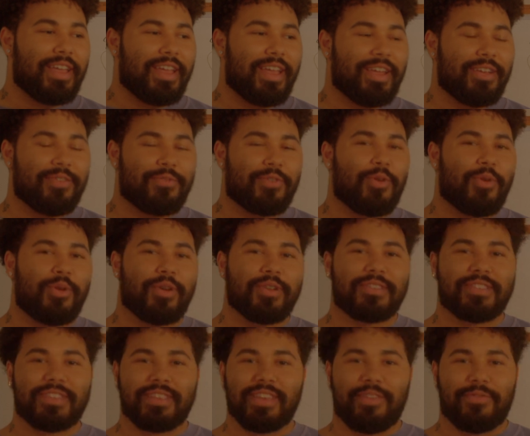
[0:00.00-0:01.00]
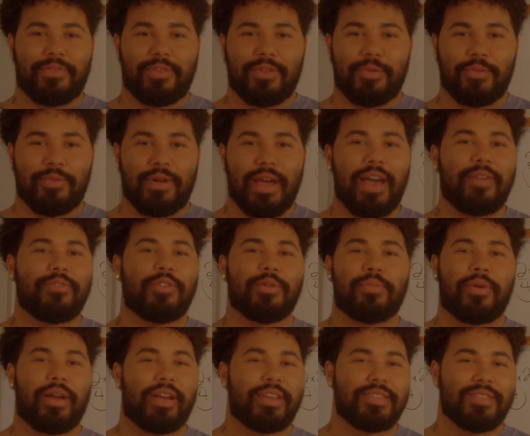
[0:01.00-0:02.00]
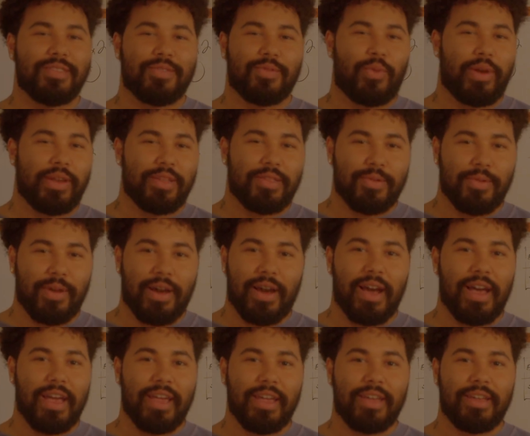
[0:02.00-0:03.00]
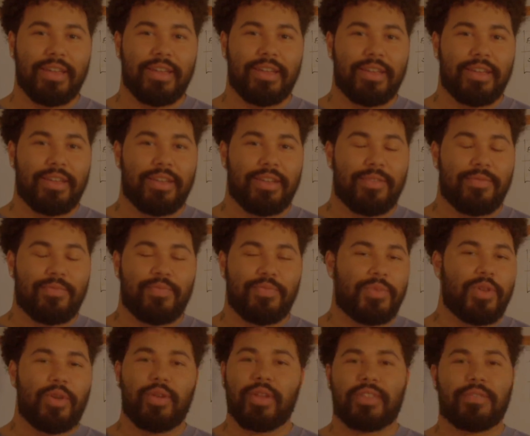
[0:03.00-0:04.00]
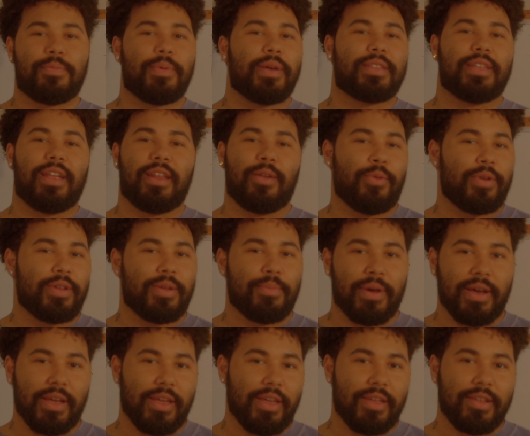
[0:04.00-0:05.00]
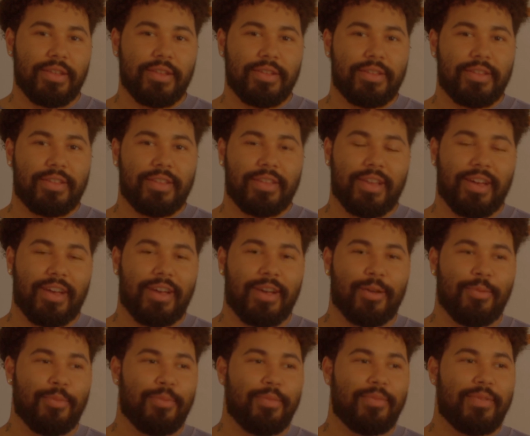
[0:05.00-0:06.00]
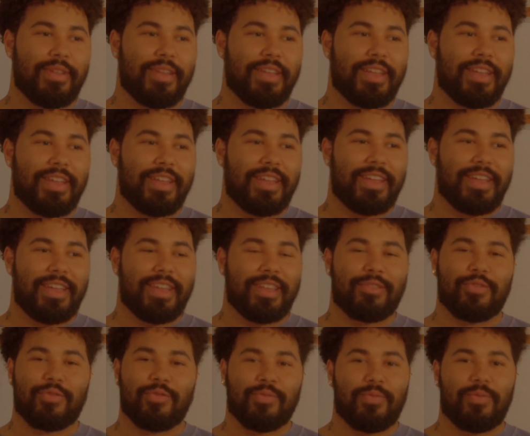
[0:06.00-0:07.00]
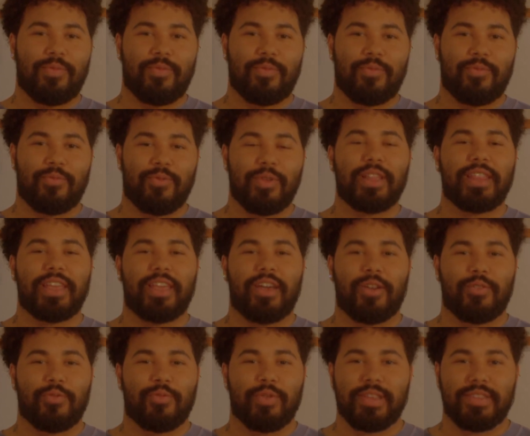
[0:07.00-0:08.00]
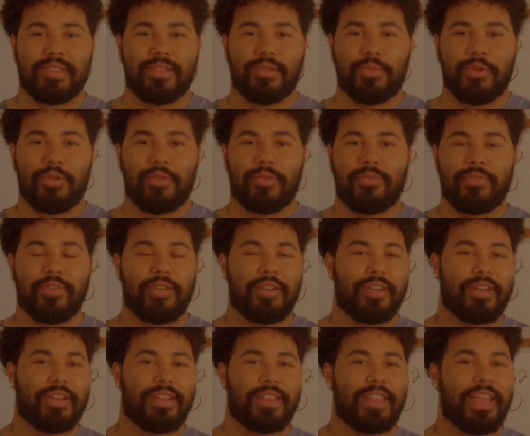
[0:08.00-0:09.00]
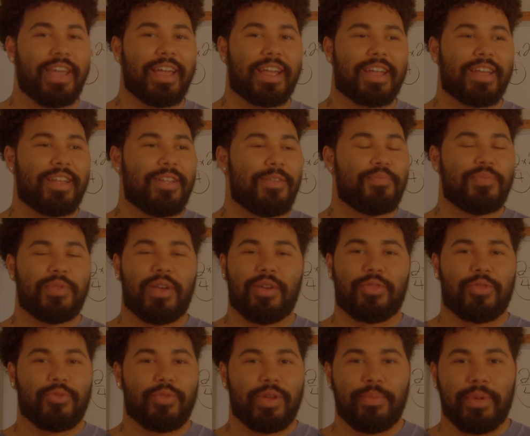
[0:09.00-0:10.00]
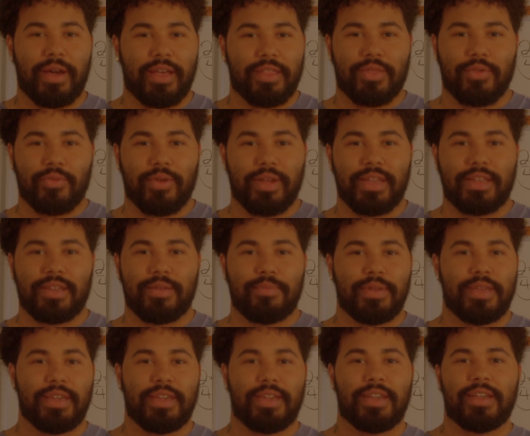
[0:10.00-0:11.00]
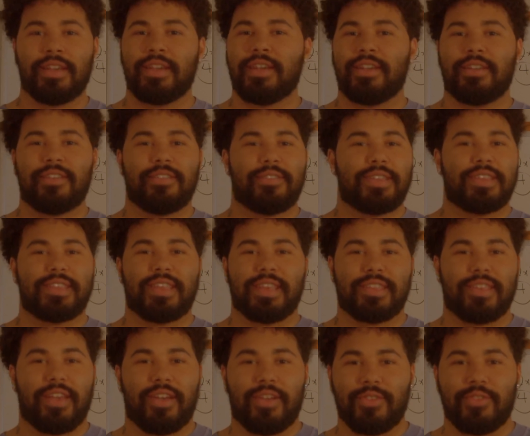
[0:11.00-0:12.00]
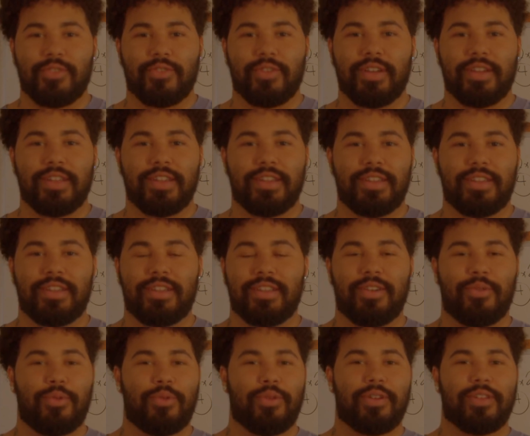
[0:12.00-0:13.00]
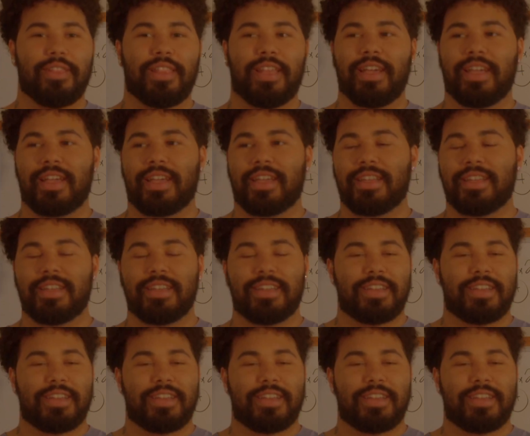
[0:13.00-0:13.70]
And of course, if you have your prices way too high, don't expect anyone to buy it. It's really unreasonable for like a 3x3 to be $600 or like